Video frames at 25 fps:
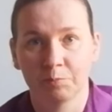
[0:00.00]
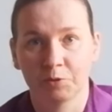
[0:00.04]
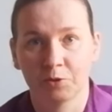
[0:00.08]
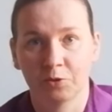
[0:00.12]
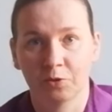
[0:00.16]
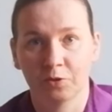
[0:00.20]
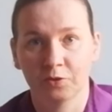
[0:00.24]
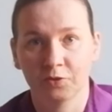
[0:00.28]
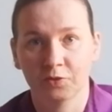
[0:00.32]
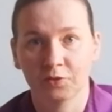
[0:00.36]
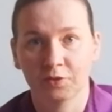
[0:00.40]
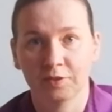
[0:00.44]

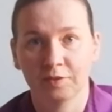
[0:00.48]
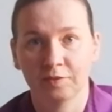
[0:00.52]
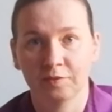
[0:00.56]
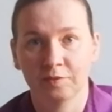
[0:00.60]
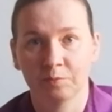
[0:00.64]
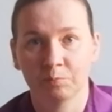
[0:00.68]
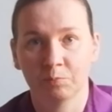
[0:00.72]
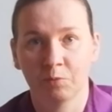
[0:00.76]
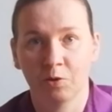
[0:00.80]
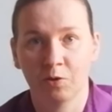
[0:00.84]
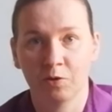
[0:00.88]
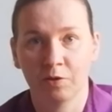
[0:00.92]
because it
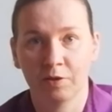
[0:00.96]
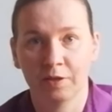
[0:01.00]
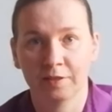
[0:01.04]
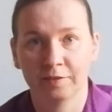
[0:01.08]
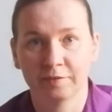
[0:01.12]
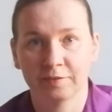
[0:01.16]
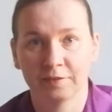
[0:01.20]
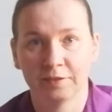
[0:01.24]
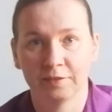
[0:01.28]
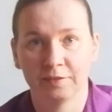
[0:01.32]
is more or less